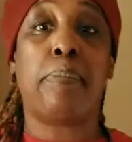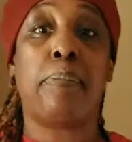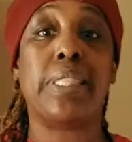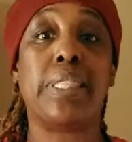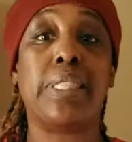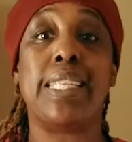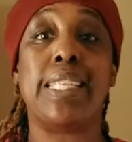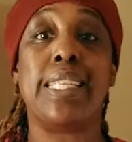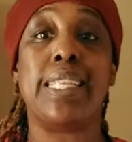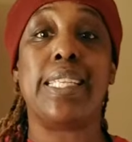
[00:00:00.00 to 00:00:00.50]

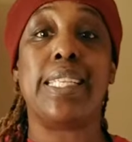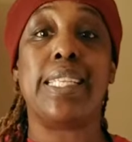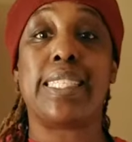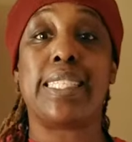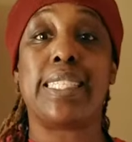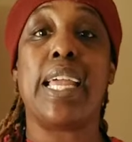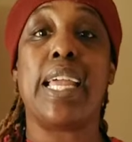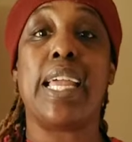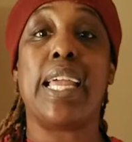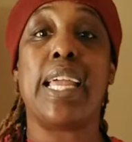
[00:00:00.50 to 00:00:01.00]
next
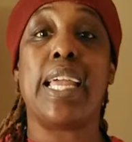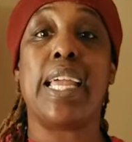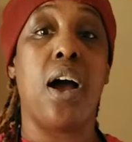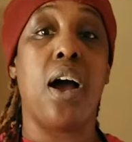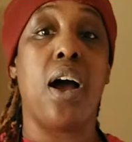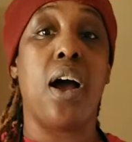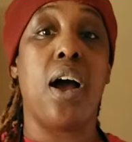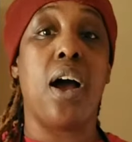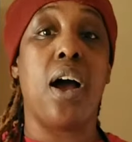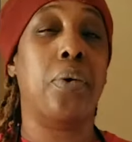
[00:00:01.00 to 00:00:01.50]
layer
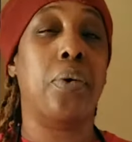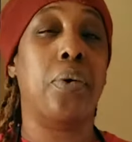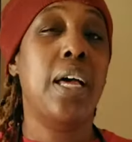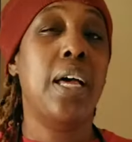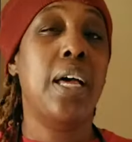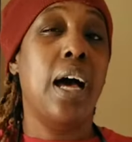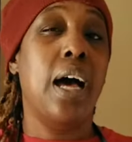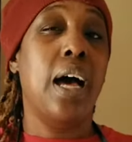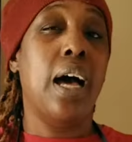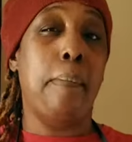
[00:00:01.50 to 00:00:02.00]
on
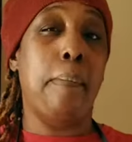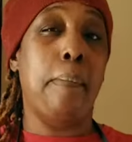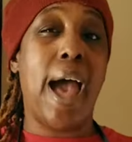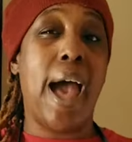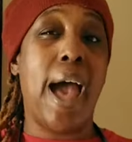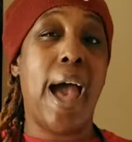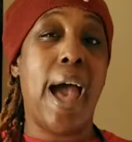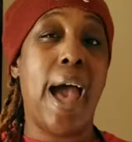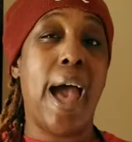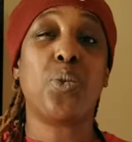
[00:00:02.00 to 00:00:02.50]
about
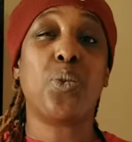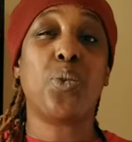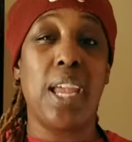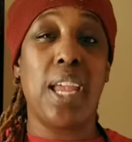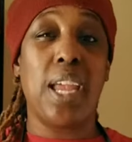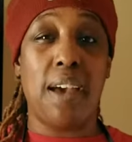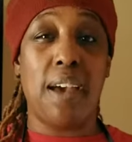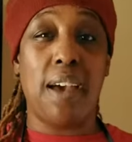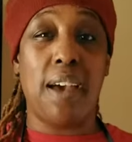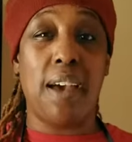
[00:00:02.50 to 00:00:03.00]
12
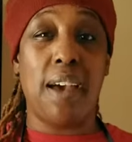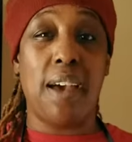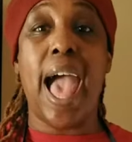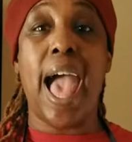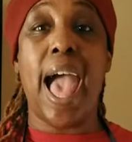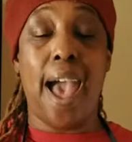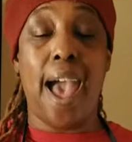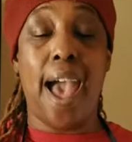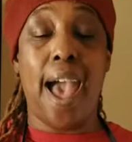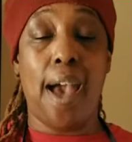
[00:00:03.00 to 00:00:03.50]

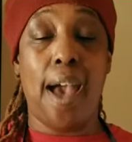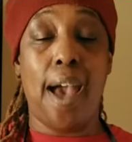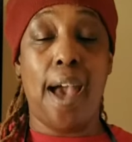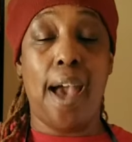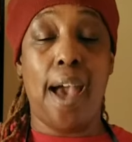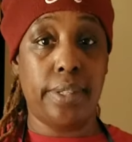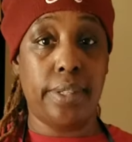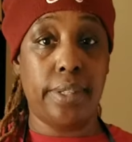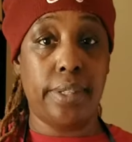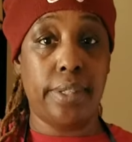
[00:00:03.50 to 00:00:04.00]
hours,
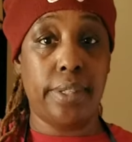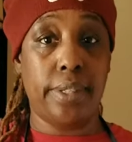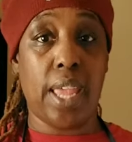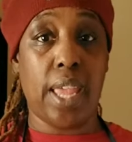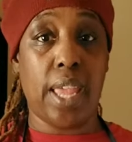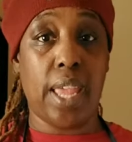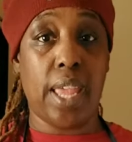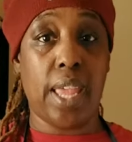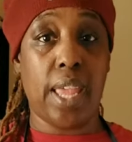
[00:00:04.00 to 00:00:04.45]
okay?